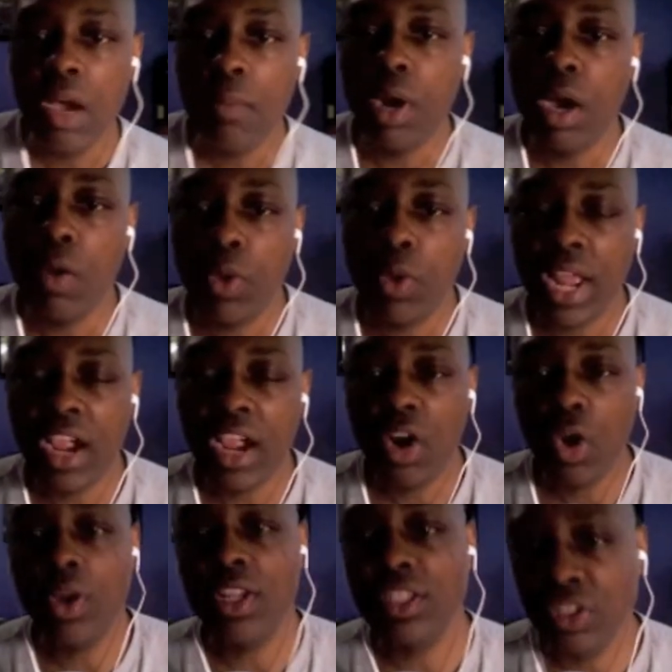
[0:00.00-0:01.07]
But when I
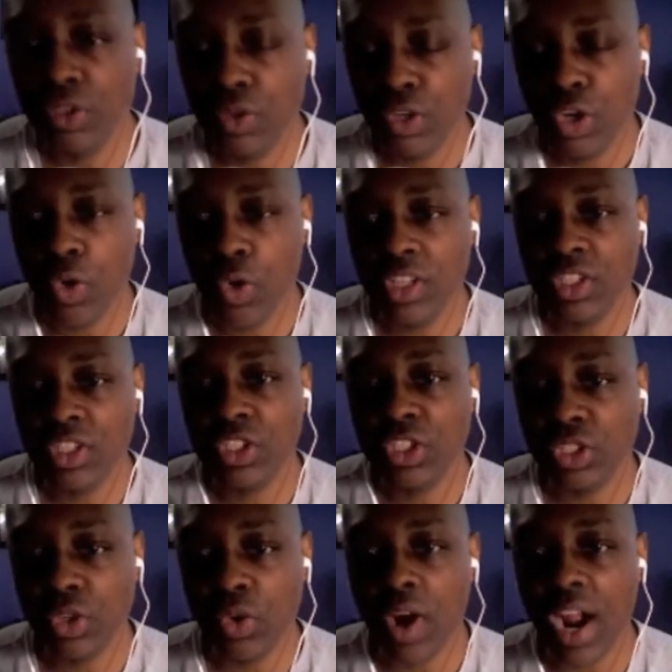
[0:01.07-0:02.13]
go into go into the
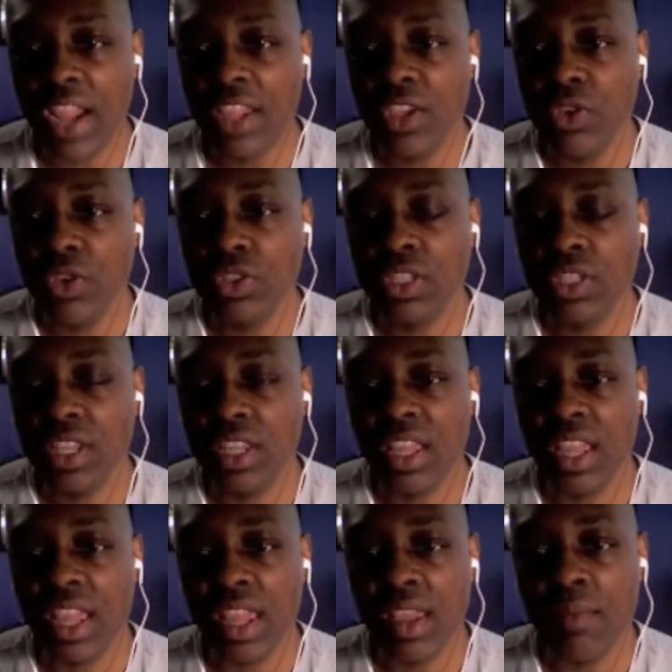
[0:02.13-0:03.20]
store, I usually
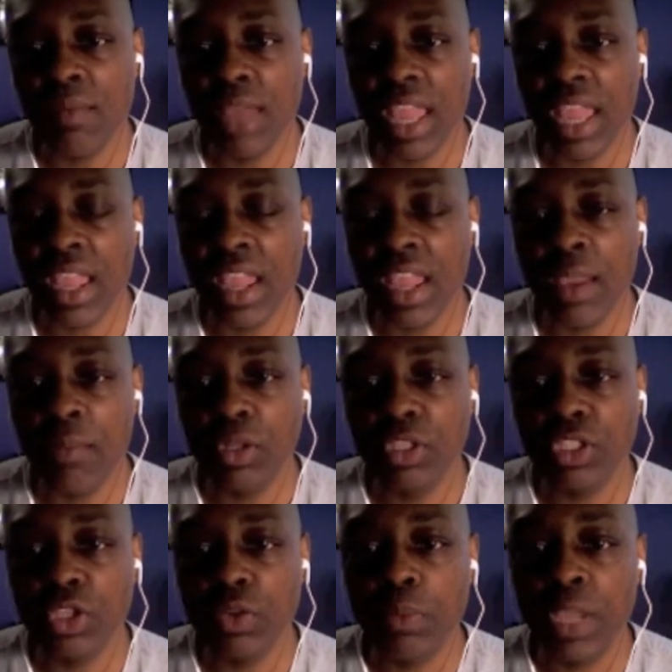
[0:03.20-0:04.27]
am able
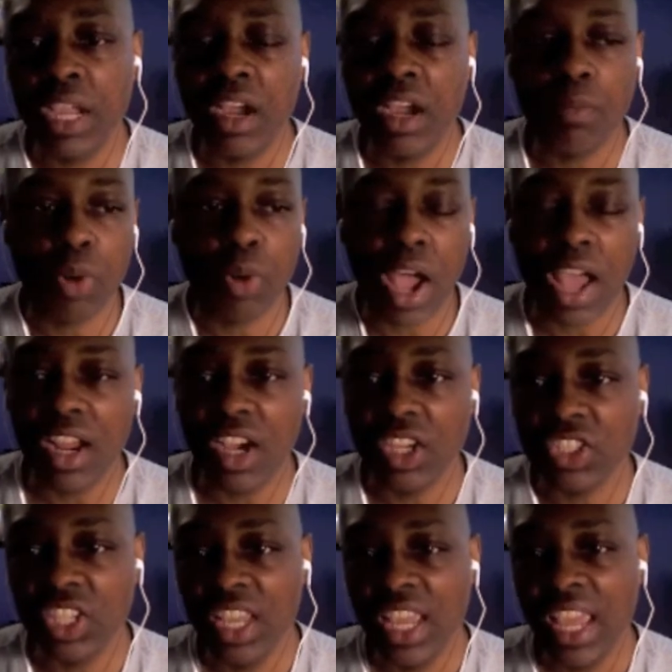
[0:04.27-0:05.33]
to pick up
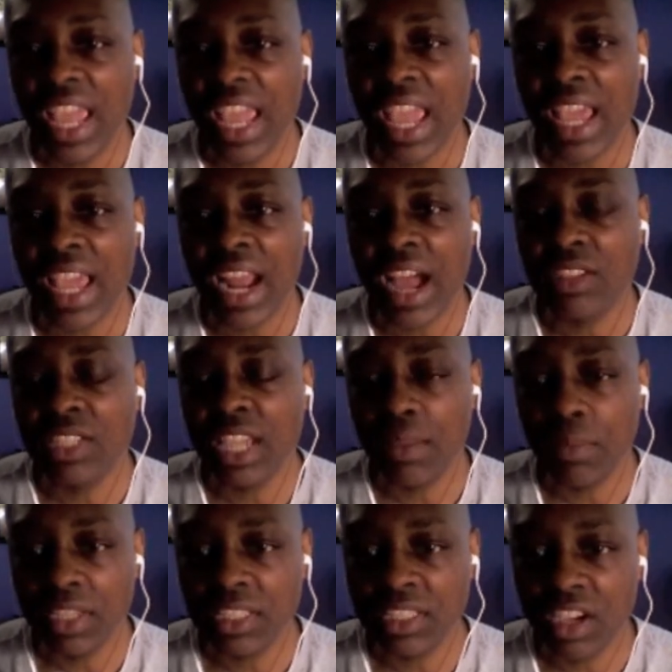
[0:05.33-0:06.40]
products and I'll
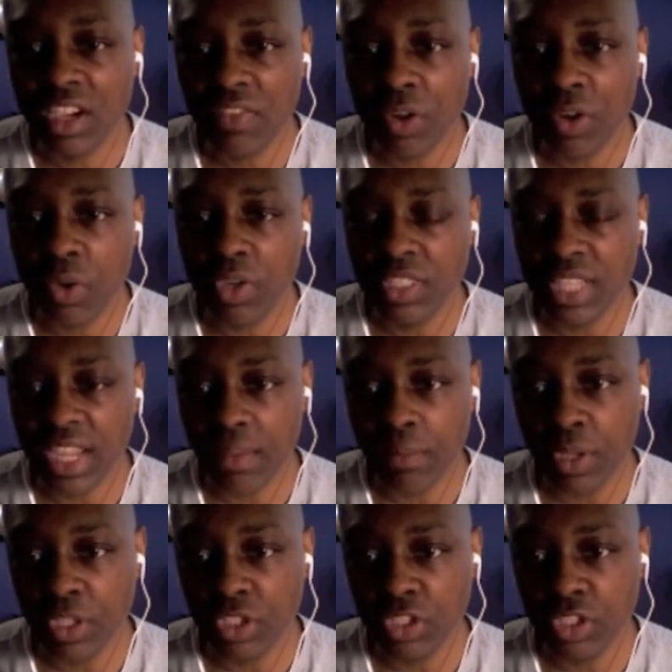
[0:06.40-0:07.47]
take my cell phone and take a
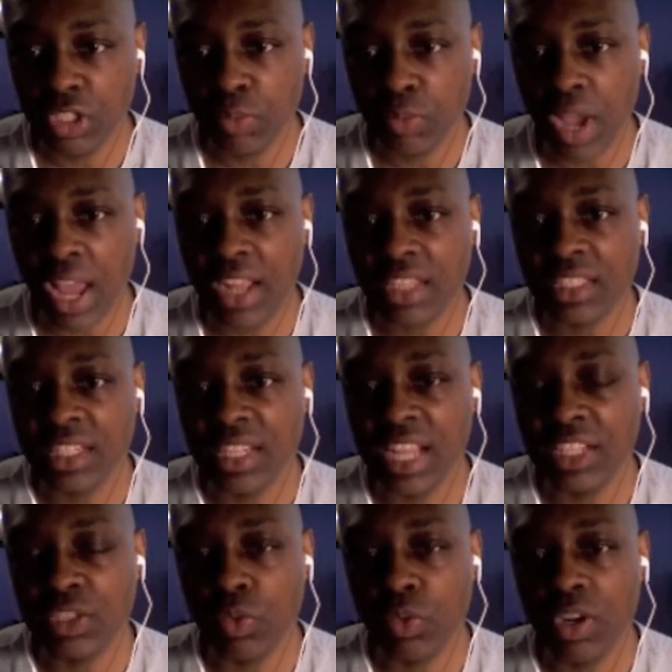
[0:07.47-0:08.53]
picture of these products. And
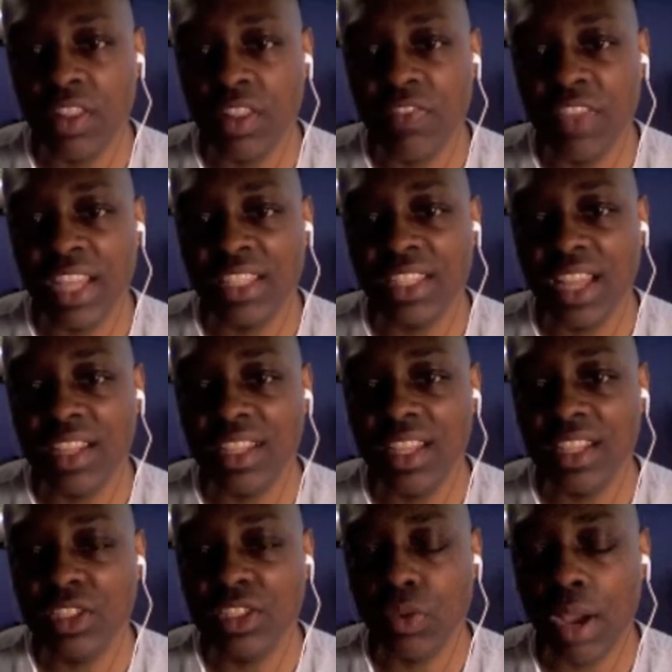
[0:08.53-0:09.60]
that's one of the things I
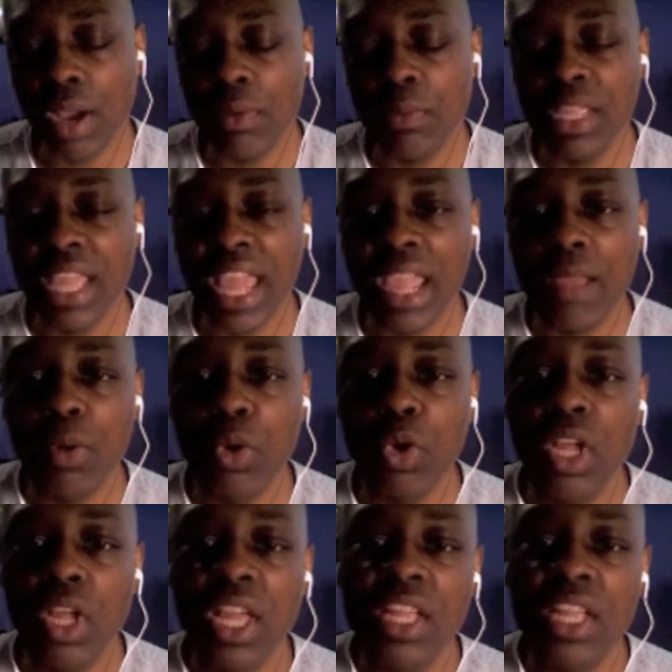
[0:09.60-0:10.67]
did so I would be able
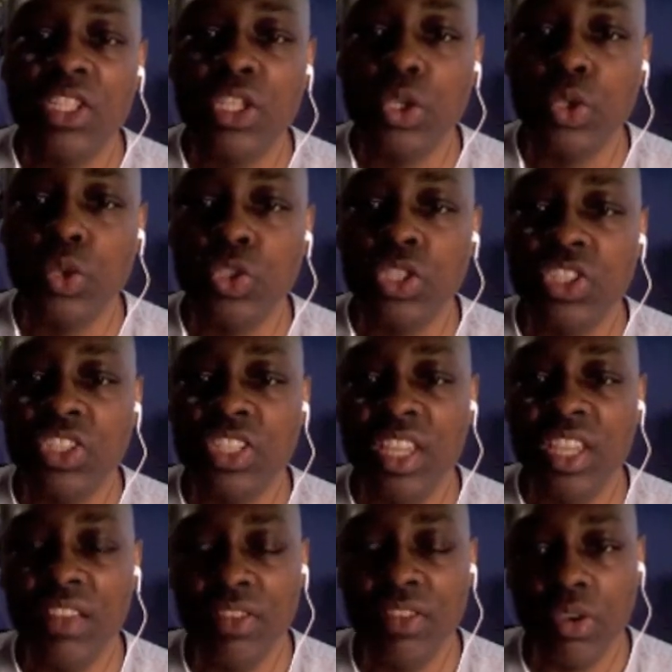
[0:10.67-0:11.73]
to just
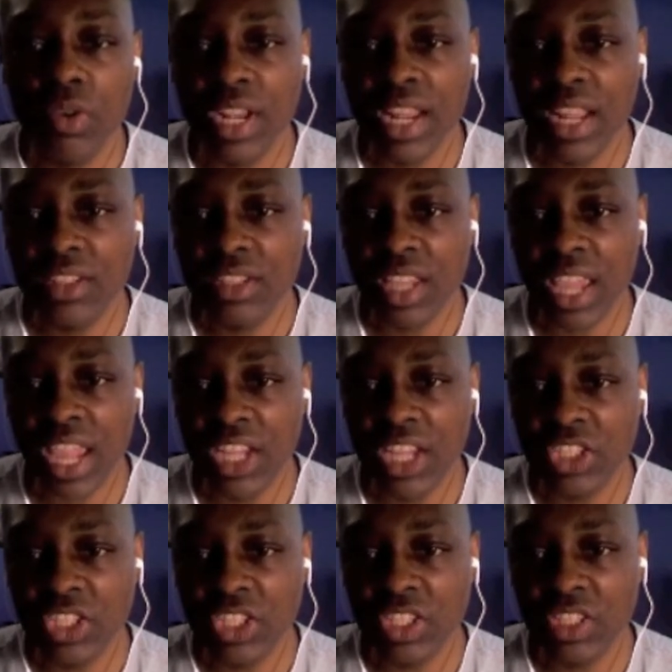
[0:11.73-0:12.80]
give you an
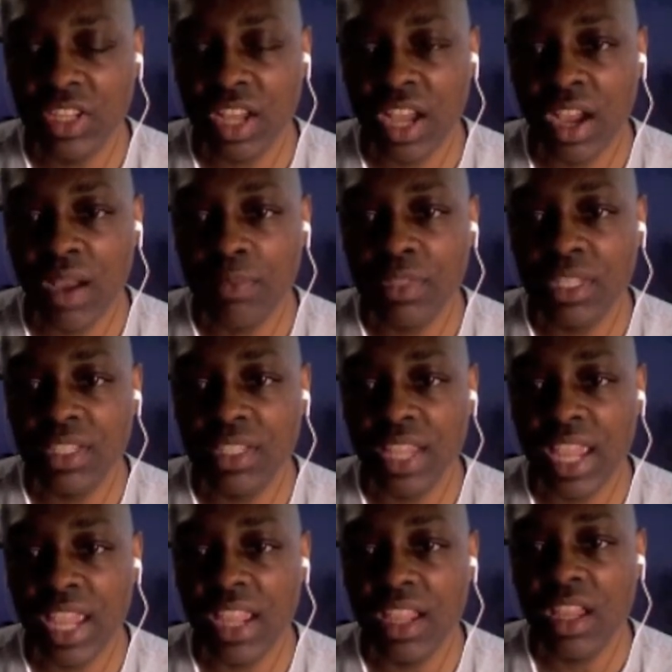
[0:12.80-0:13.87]
education um,
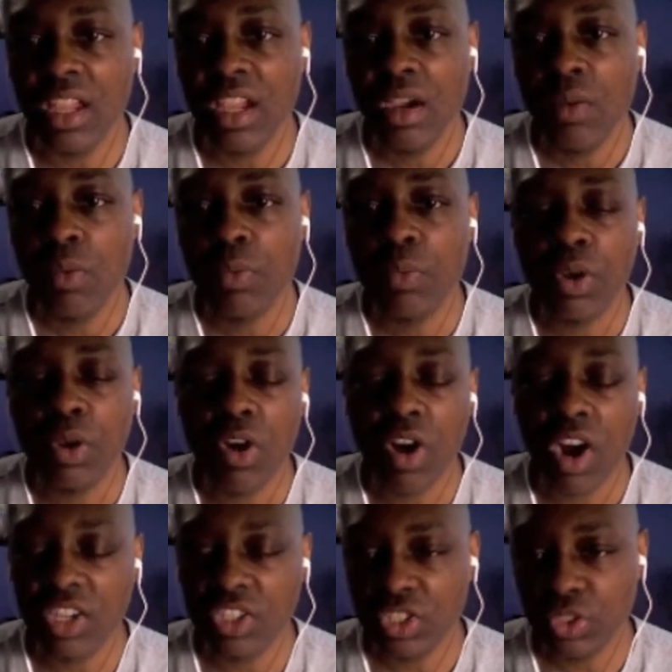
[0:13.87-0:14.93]
today with
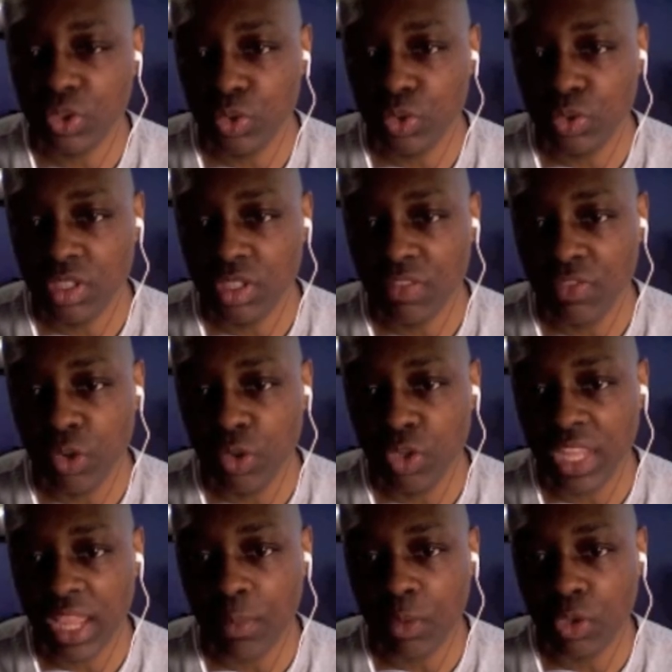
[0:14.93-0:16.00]
regards to the food
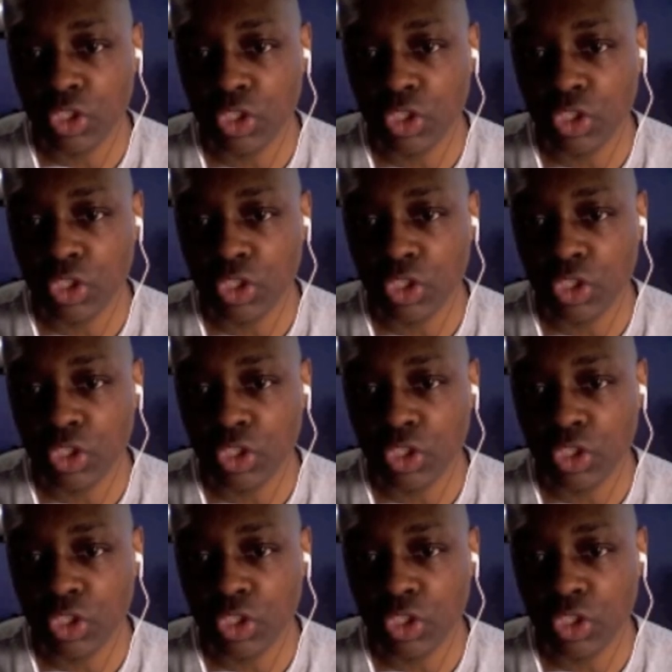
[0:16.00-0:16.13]
label.